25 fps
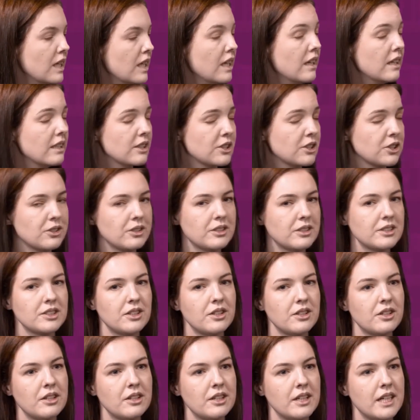Yeah, sure.
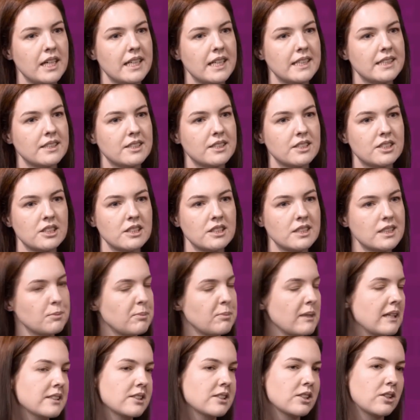So it just
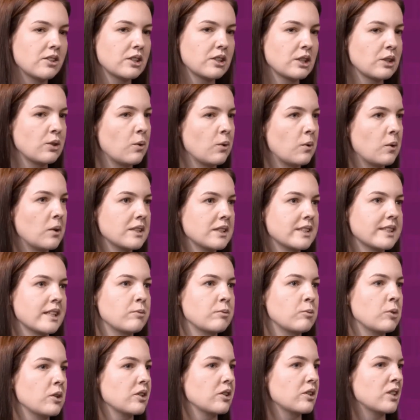depends on the course
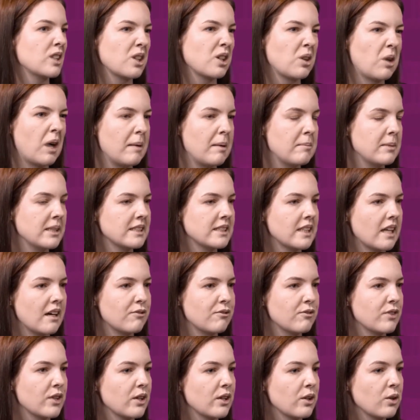and what the requirements are
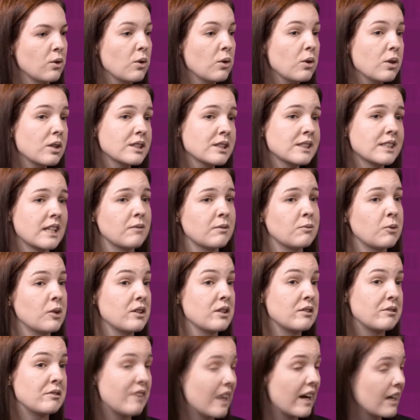for the course and
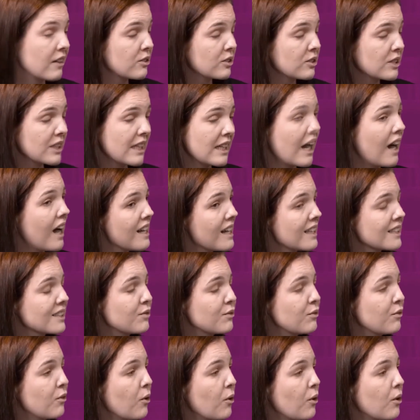what the faculty
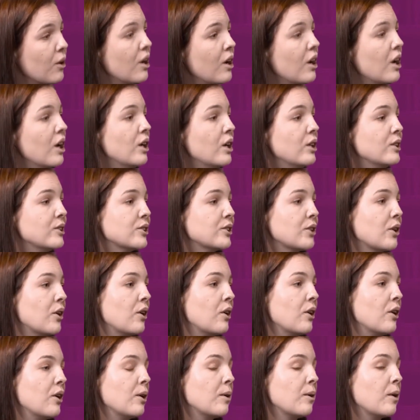ask for.
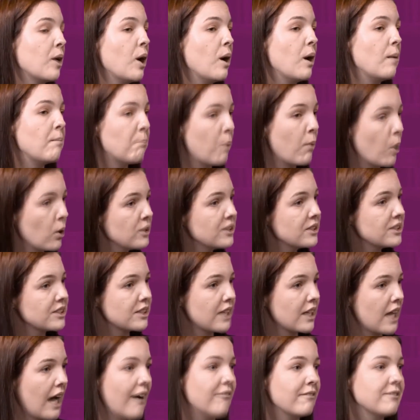So
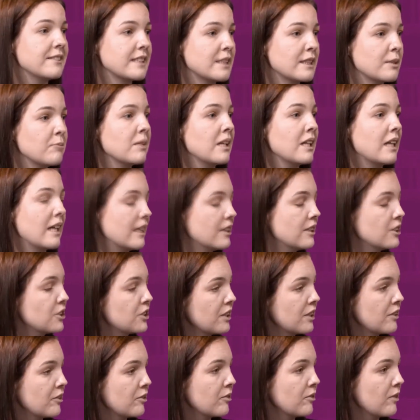most have similar
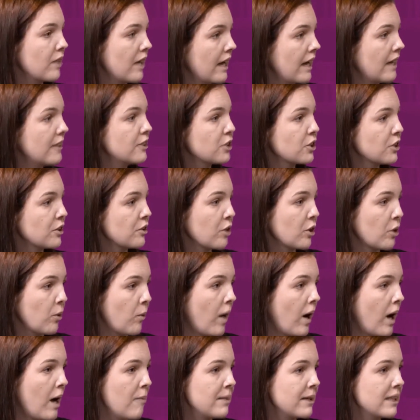entry
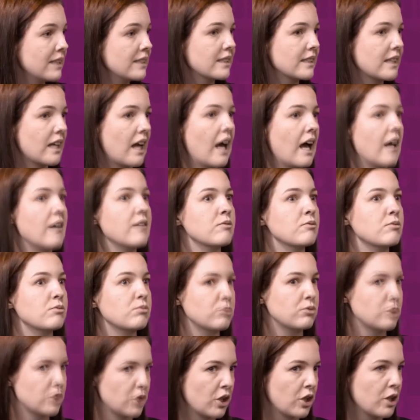requirements and
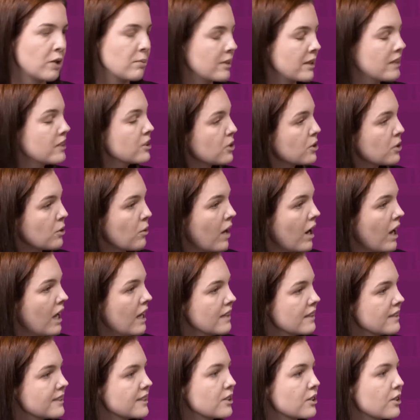documents
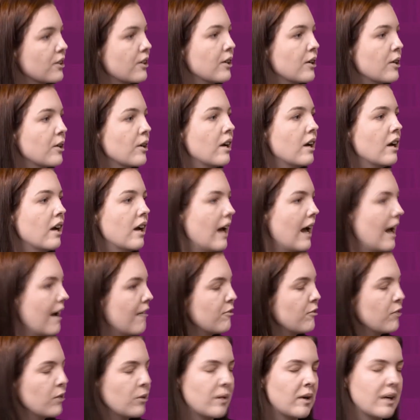required. So
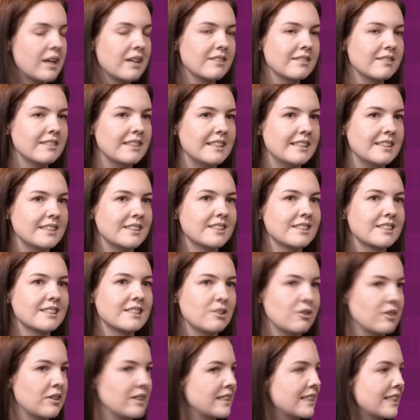everyone is
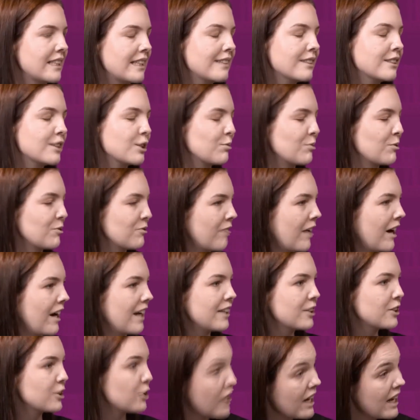going to need to
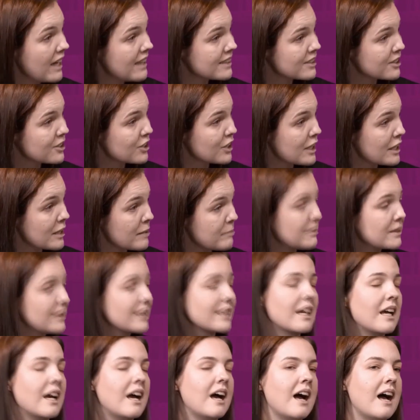provide a
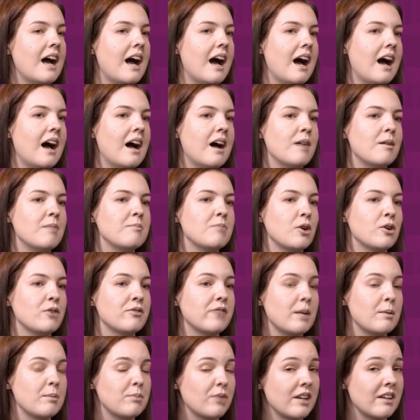transcript
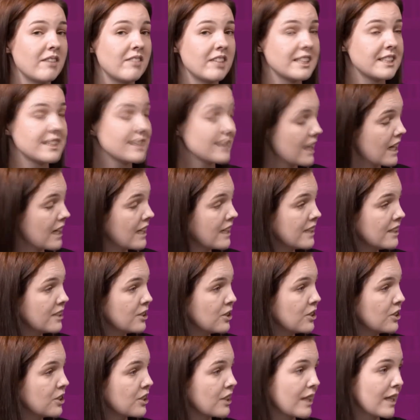of their previous
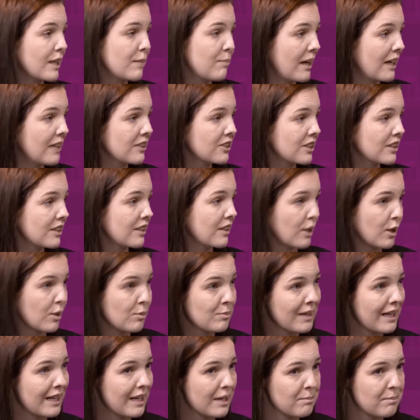studies. Usually
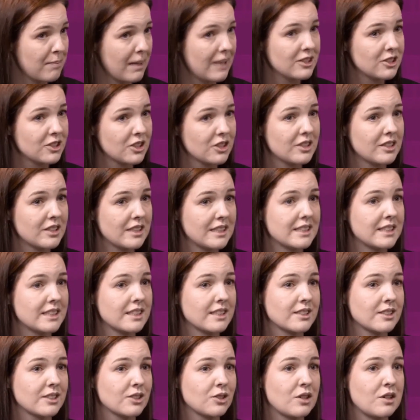completed bachelor is
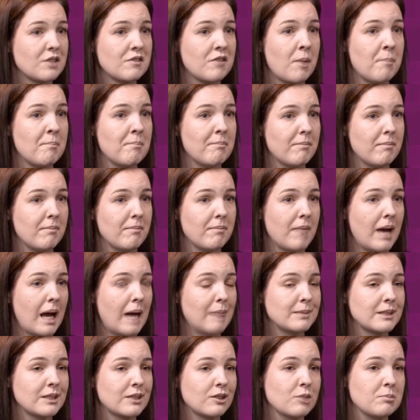sort of an
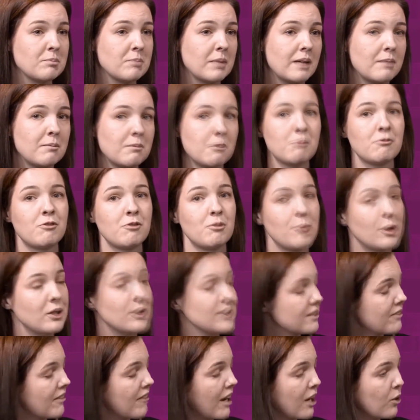absolute minimum for
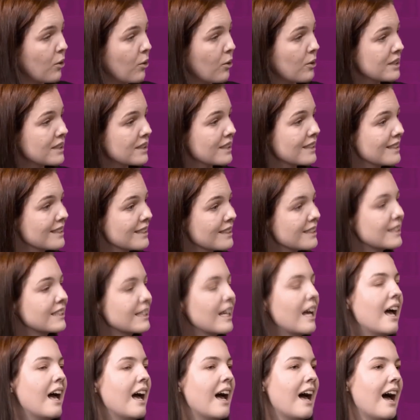most of our courses.